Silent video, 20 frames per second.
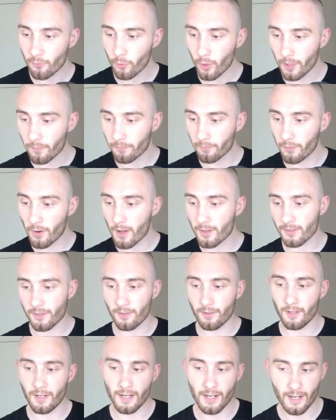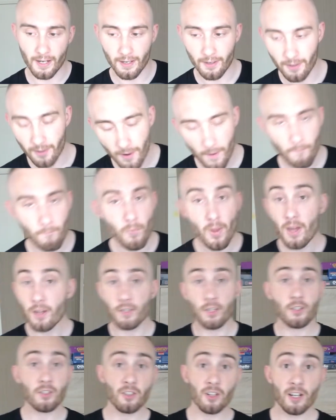what brought you here,
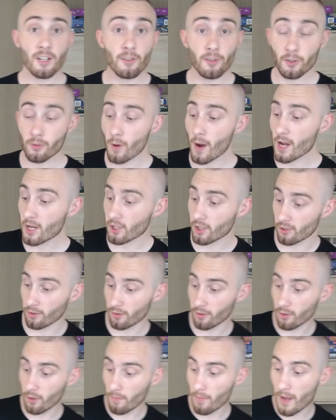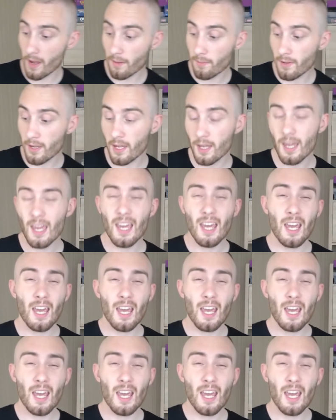Just a little question, maybe